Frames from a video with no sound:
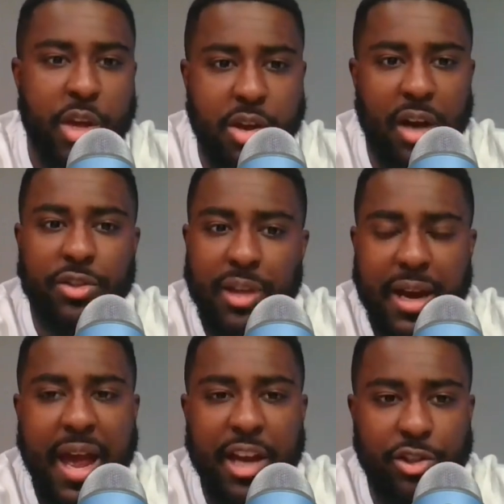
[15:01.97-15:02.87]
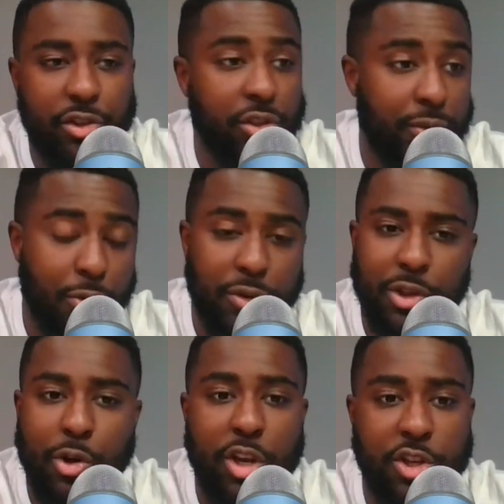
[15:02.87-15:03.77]
the thing you also got to ask yourself. Going
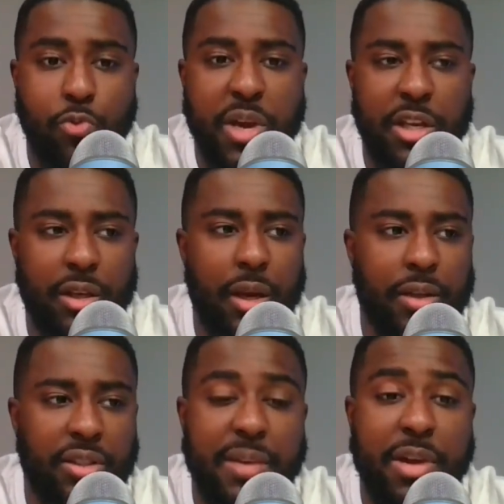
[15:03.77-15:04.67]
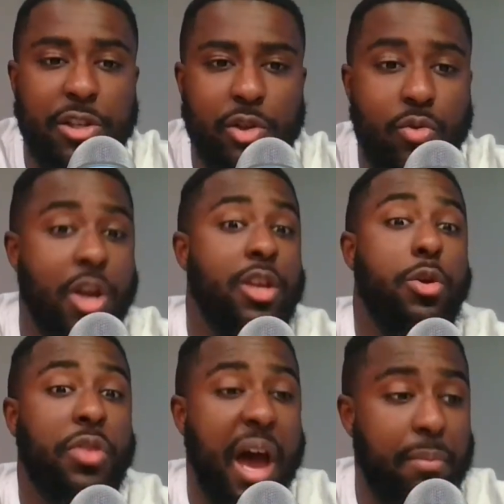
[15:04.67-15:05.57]
to CB2,
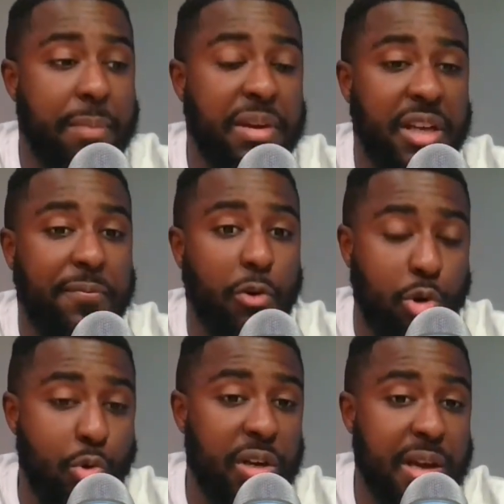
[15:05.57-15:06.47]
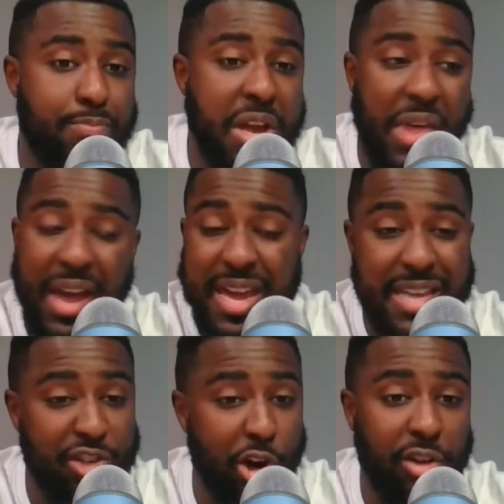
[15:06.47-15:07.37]
you thought maybe Jeff Okudah could be that. He
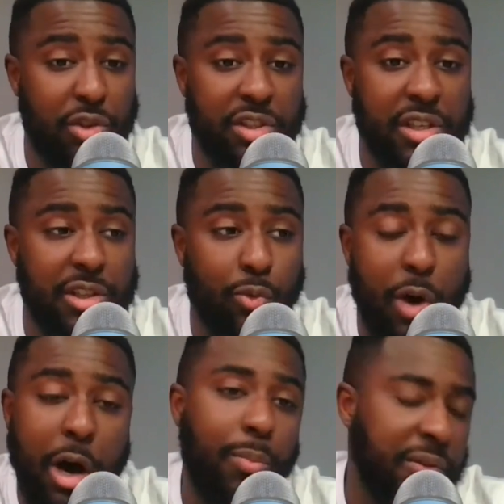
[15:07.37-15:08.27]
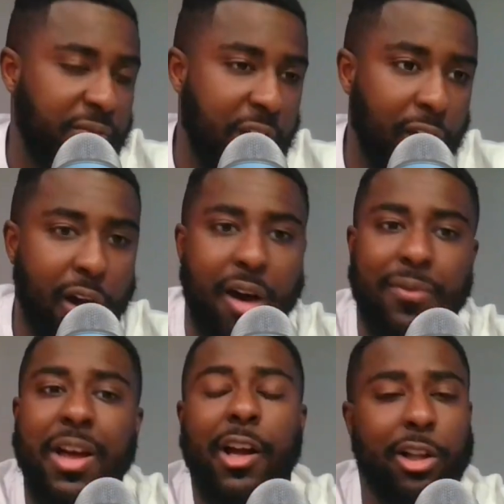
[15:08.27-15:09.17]
started the season well, but fell
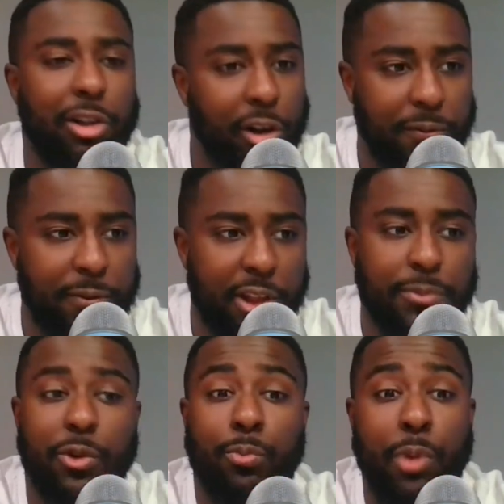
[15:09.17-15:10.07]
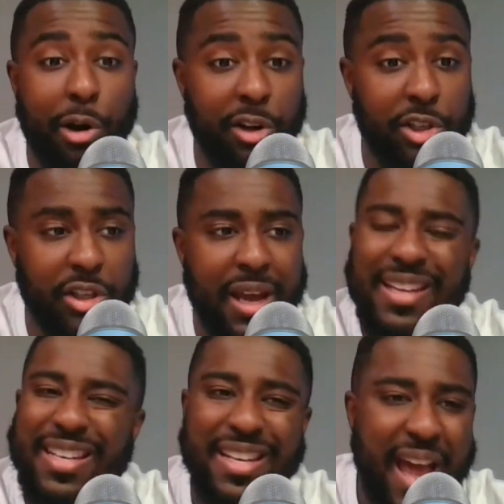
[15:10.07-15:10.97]
off. Clark Phillips emerged.
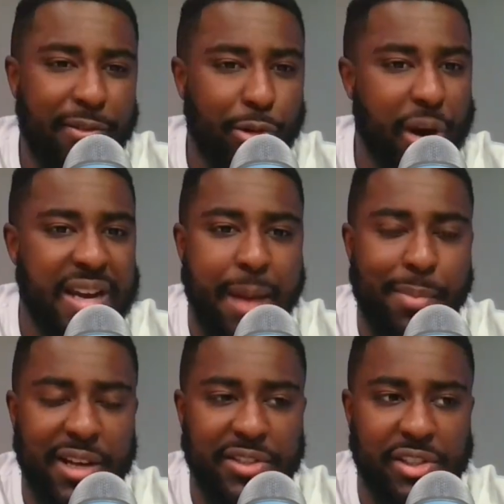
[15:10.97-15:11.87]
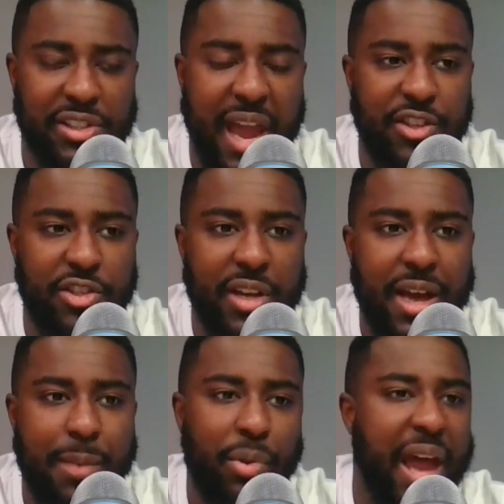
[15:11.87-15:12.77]
Didn't have a great game against the Saints,
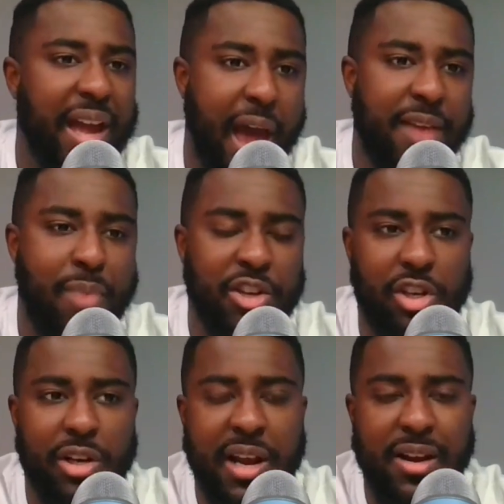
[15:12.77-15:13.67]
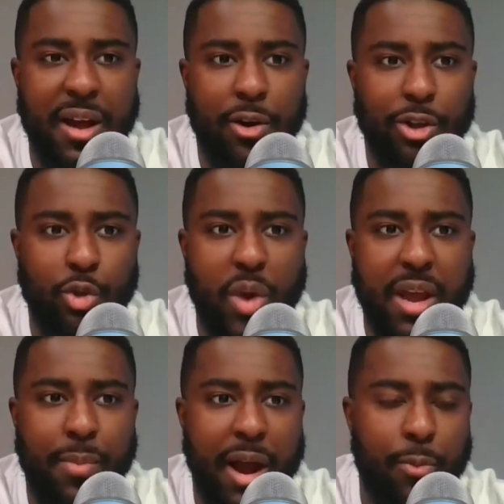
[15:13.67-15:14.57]
but I mentioned on a
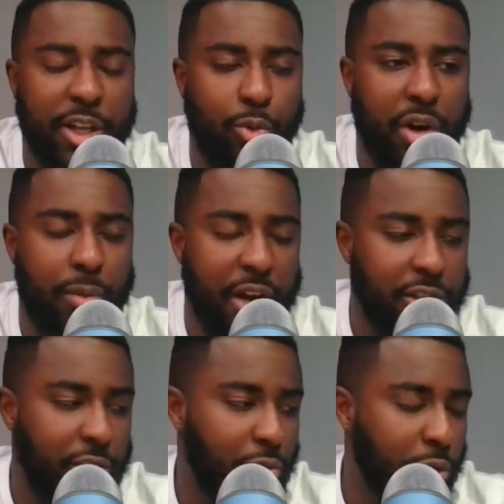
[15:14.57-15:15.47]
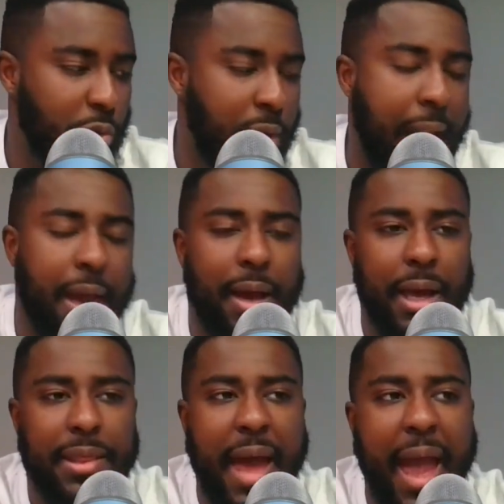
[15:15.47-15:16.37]
tweet on my Twitter, Bryce_2K,
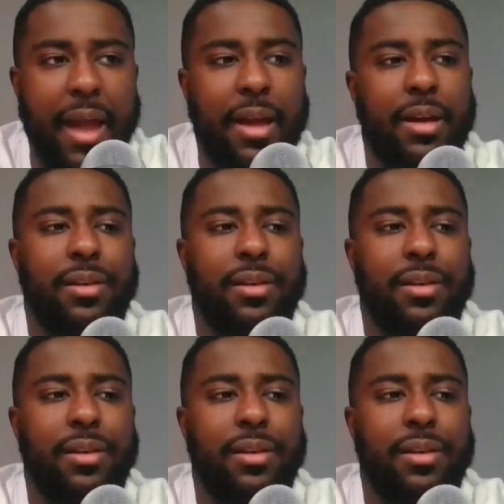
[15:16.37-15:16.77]
that